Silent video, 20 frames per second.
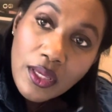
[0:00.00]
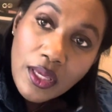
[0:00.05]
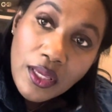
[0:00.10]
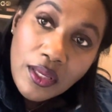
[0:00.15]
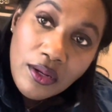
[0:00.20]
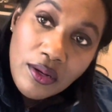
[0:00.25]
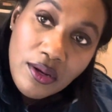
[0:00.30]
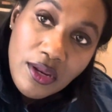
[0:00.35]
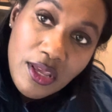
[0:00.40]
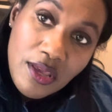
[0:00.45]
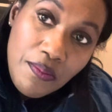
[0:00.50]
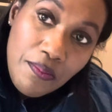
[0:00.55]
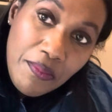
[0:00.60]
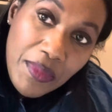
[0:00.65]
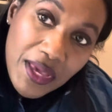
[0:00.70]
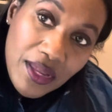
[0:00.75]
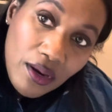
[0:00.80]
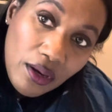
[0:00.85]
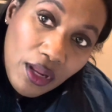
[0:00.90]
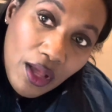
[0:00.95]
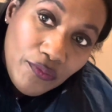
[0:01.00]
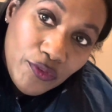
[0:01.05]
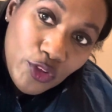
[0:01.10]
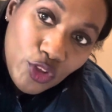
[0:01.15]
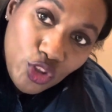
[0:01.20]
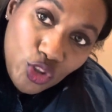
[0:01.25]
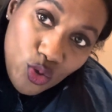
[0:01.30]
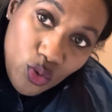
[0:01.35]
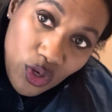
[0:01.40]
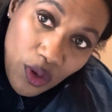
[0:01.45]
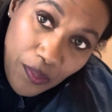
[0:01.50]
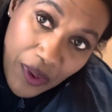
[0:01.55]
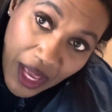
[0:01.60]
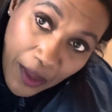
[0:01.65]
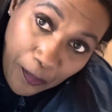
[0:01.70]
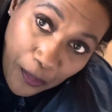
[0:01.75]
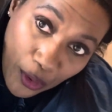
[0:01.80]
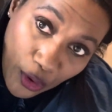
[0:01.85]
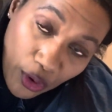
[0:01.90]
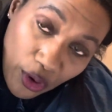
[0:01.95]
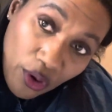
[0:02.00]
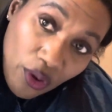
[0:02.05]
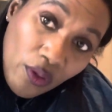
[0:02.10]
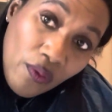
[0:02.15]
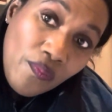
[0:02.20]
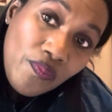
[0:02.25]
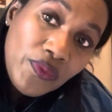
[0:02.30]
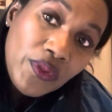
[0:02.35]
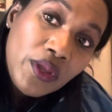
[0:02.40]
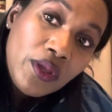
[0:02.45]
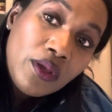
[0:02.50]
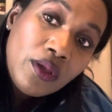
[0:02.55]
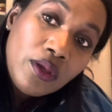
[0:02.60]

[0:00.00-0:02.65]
in the middle of the shoe, the big pearl.